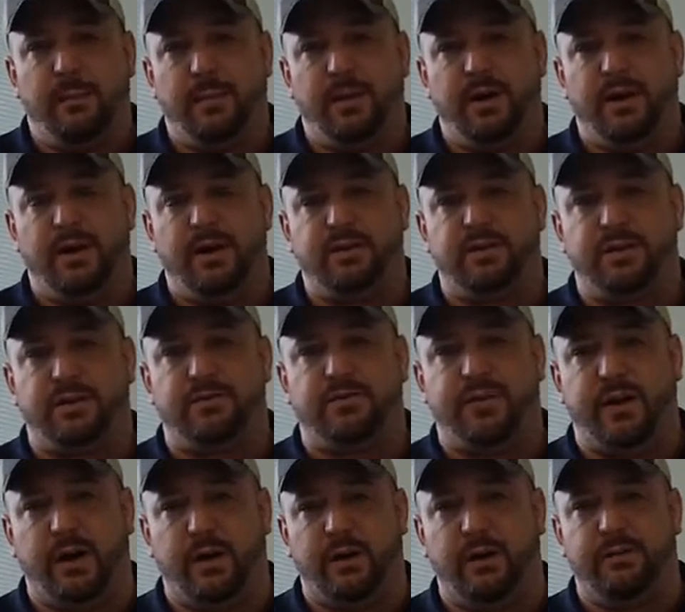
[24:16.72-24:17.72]
it's just
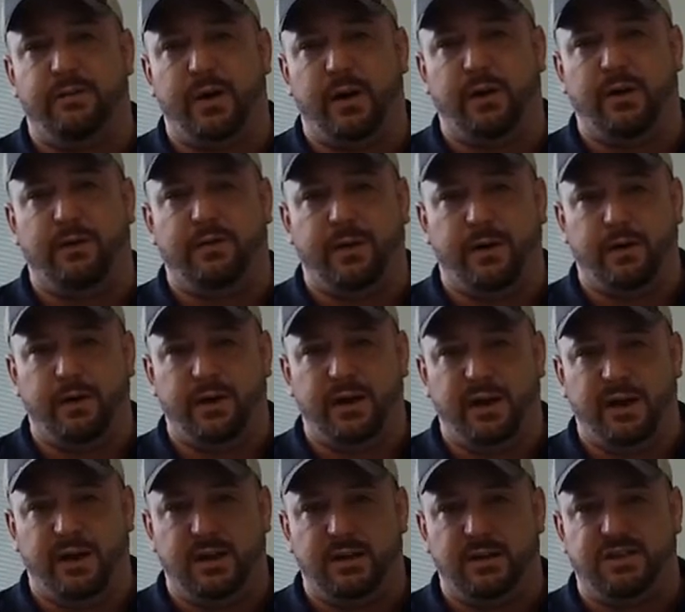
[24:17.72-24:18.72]
very, very, very
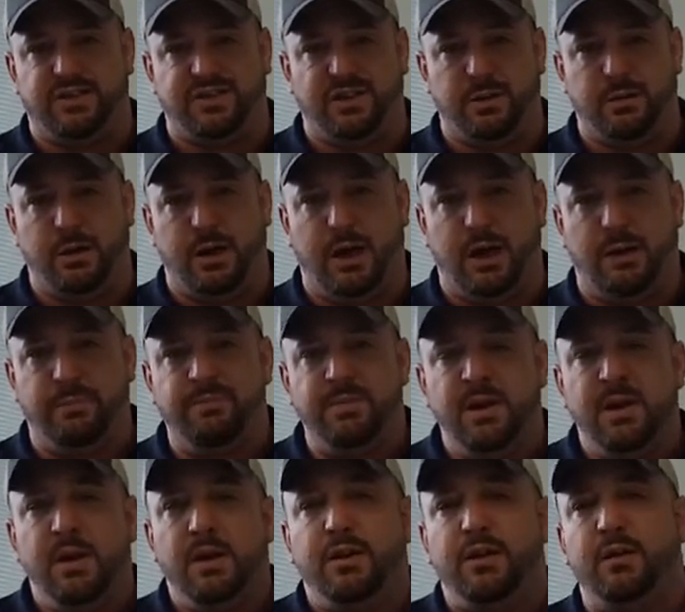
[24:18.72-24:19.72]
neat. And so
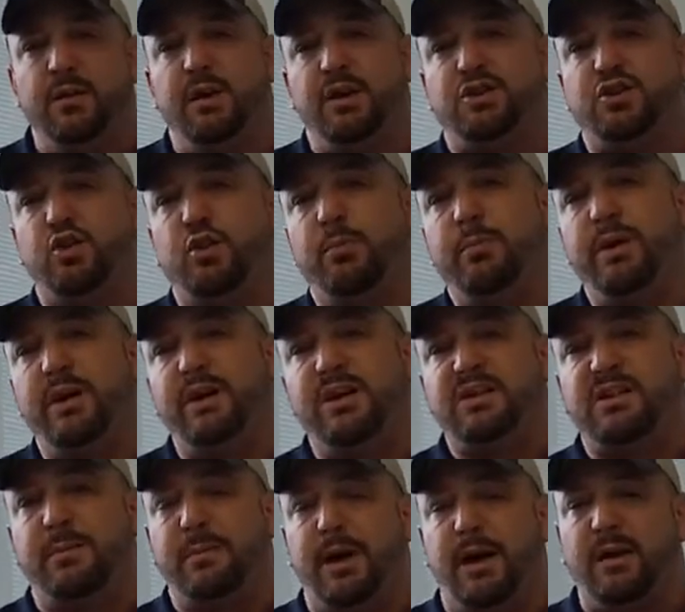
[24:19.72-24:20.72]
there are a
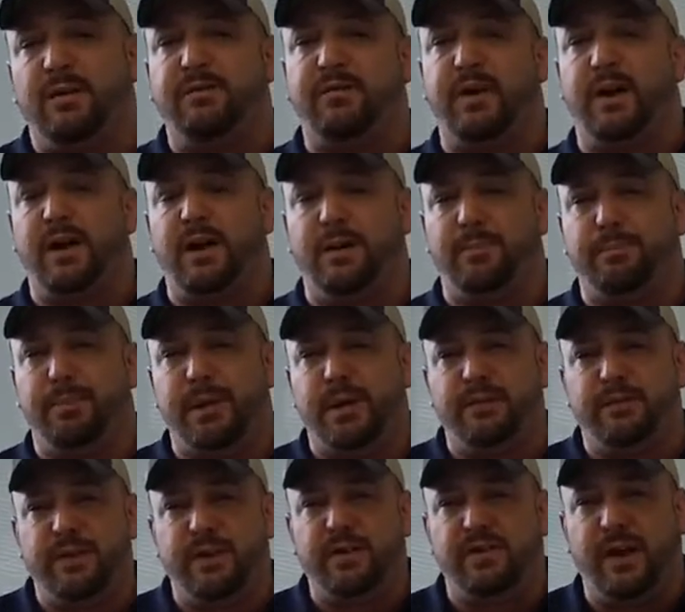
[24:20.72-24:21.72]
tremendous amount of
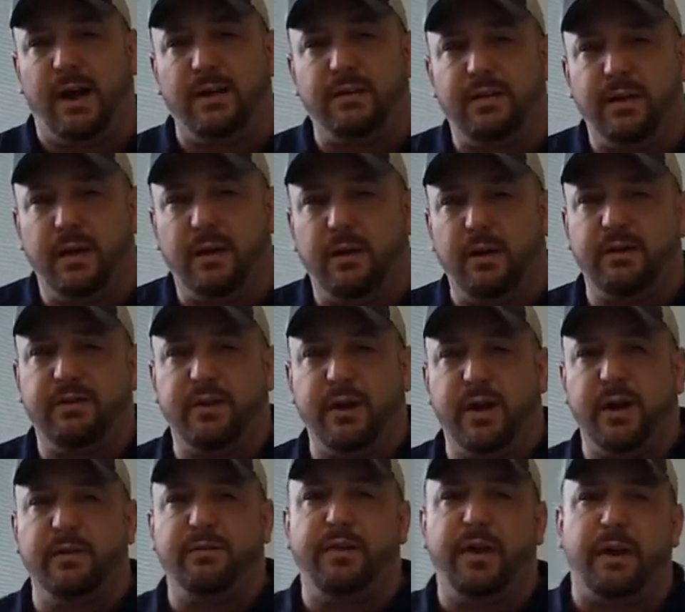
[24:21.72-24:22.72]
benefits out there as
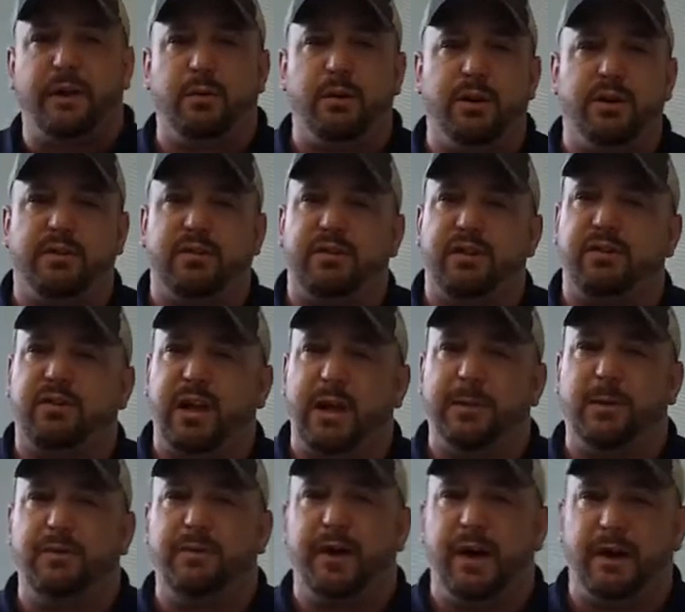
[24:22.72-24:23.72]
veterans,
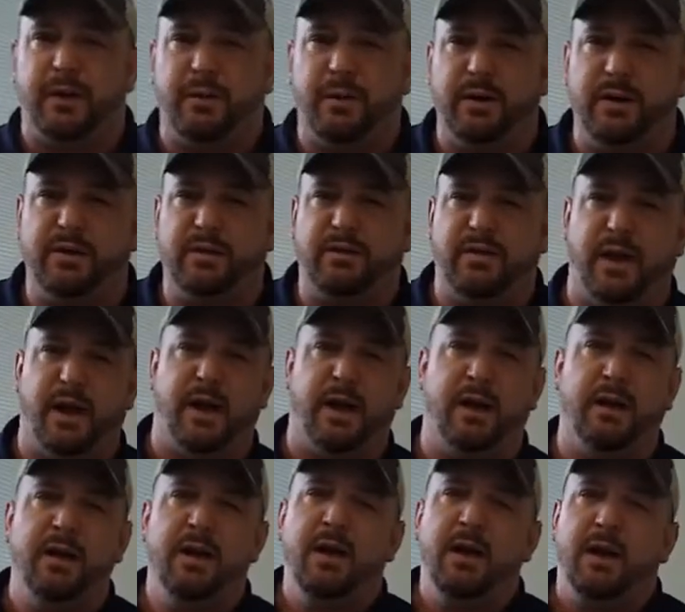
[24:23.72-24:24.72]
disabled veterans,
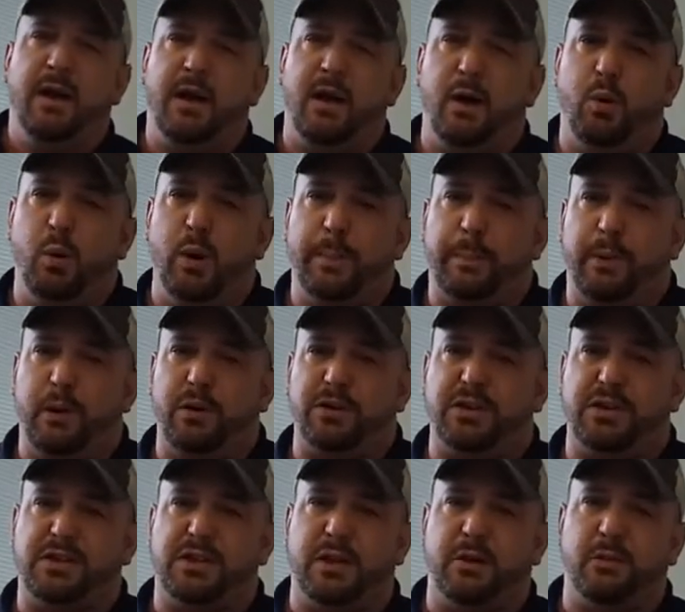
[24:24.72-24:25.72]
when
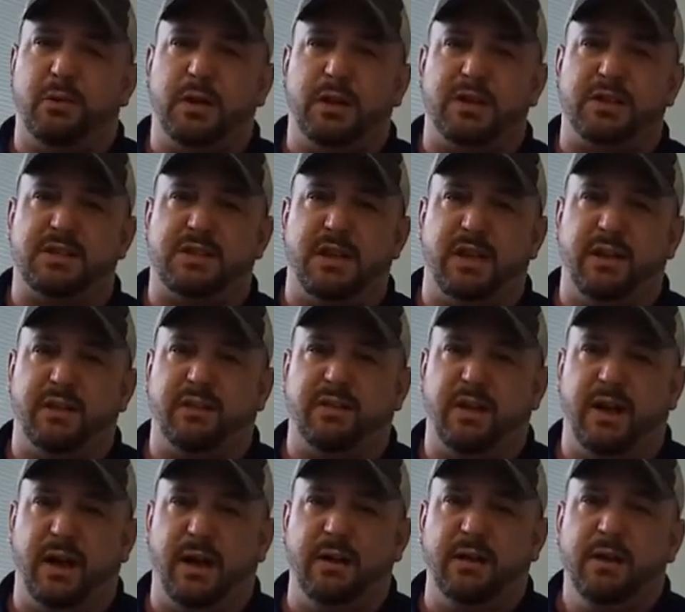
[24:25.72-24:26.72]
purchasing real estate.
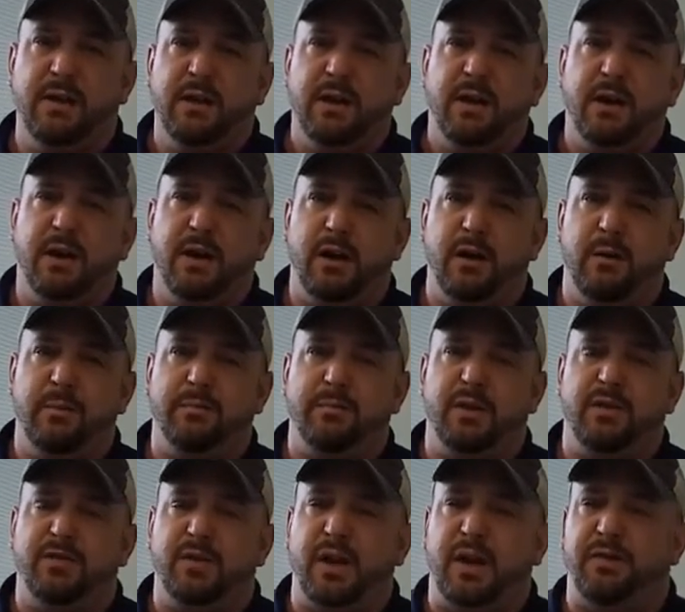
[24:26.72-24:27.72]

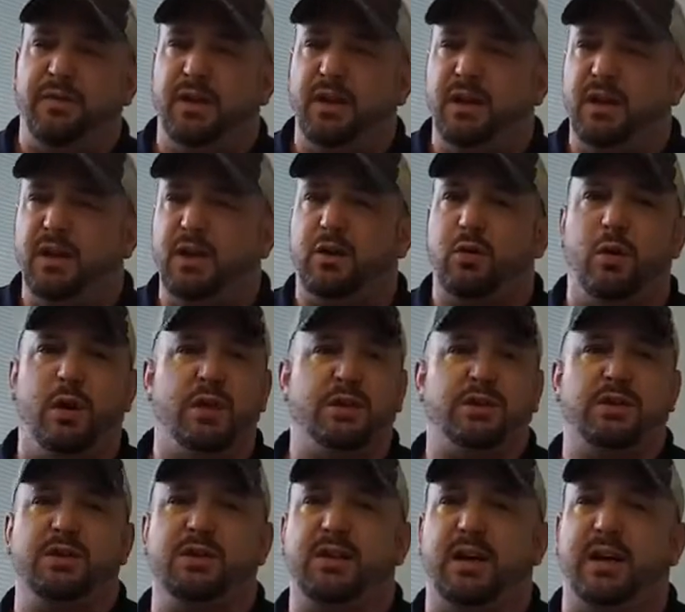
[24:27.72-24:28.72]
If you have any
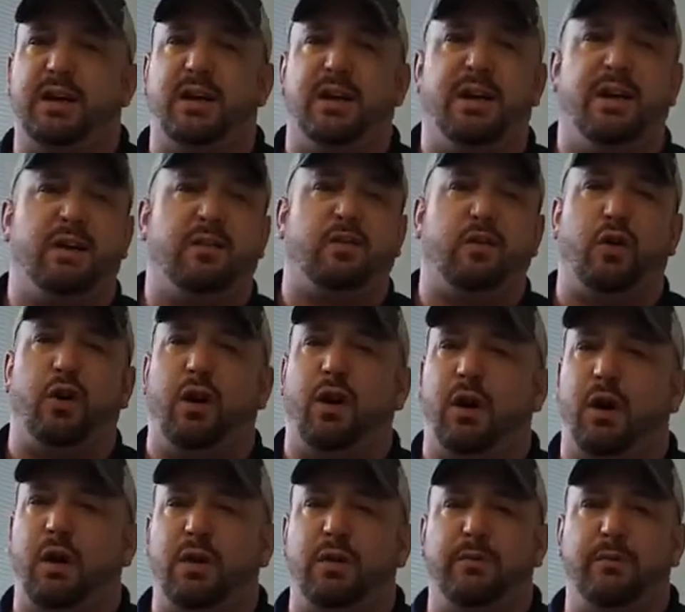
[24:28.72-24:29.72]
questions, I can answer
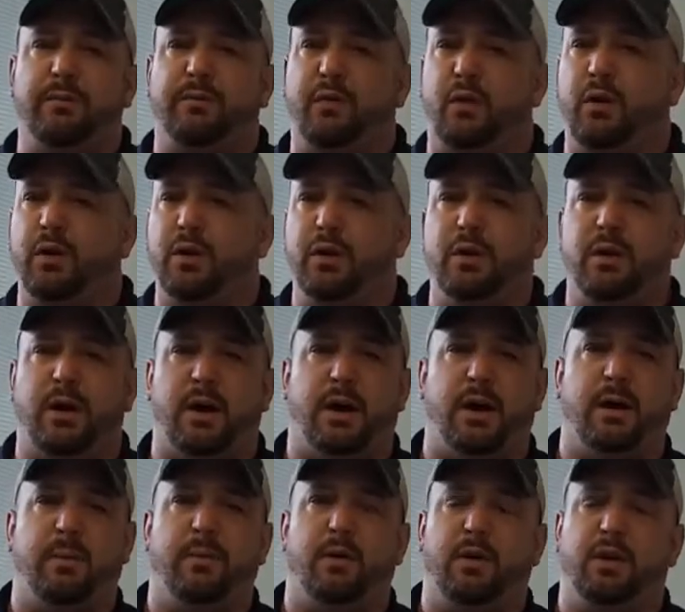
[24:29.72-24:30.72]
all of them for you,
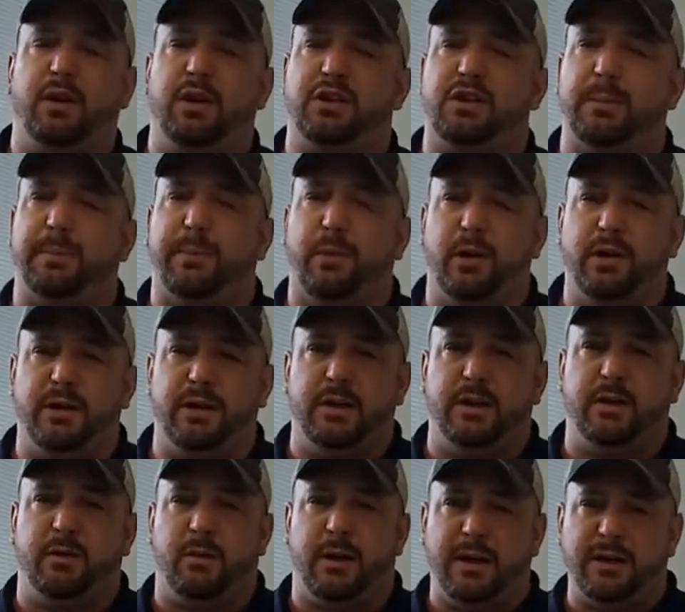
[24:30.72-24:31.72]
or get you pointed in
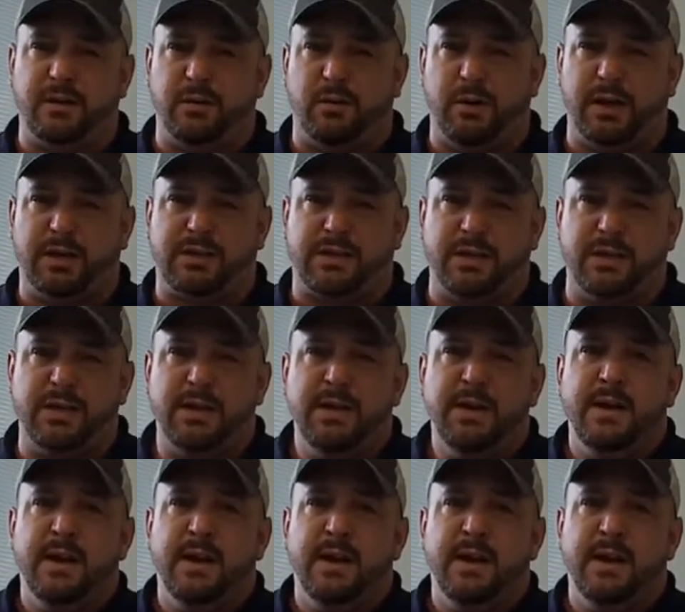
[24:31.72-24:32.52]
the right direction.